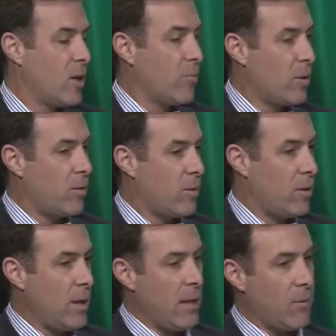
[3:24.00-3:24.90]
But
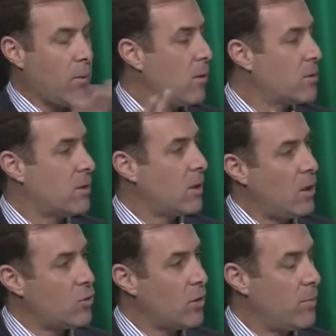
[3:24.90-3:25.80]
everywhere else in the
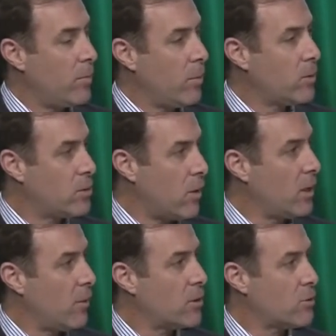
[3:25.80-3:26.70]
country, people are
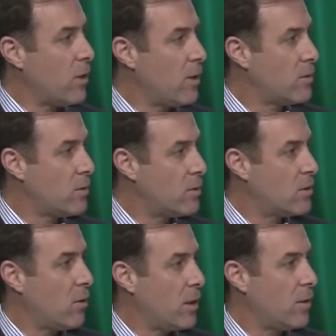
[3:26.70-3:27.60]
starting restaurants and
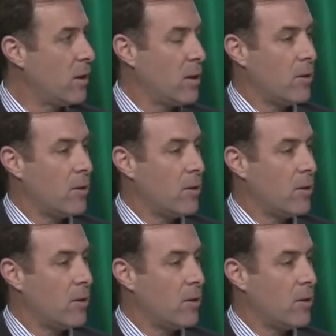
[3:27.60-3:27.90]
starting,